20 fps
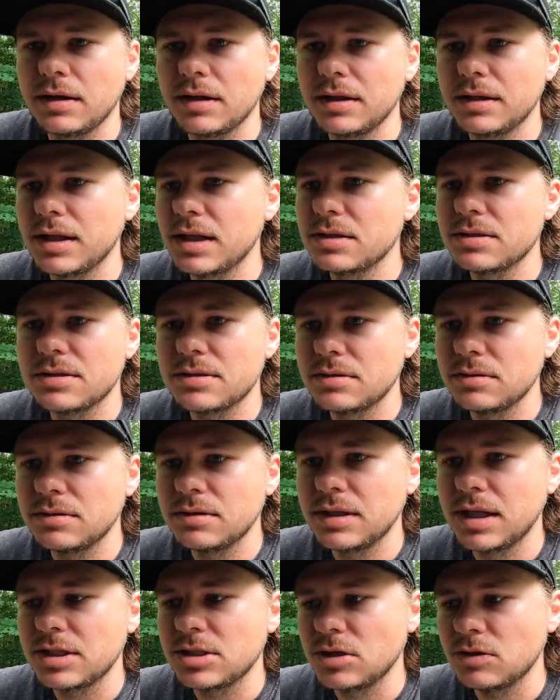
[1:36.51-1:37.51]
Like, that's
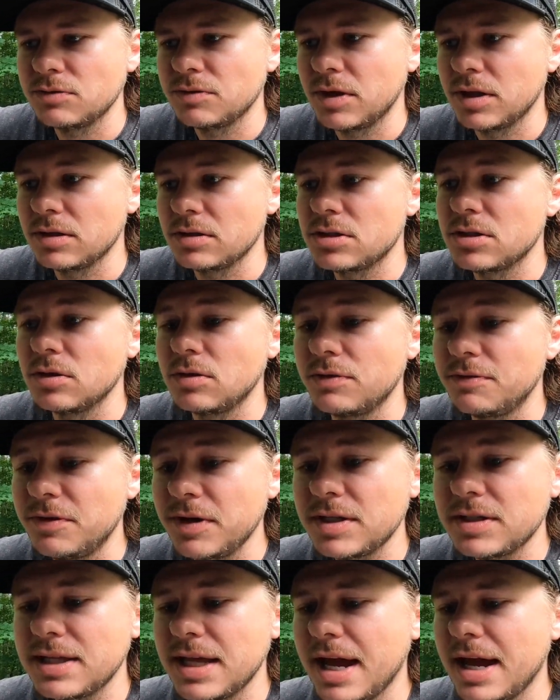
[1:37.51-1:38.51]
no fun. So to
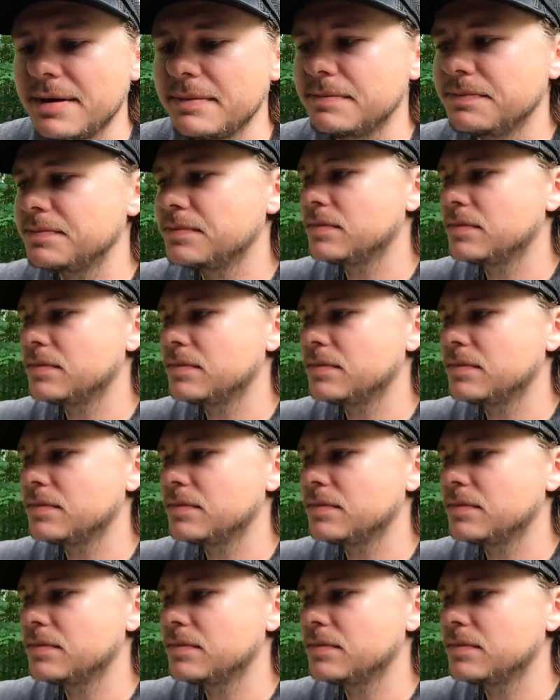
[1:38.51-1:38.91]
fix that,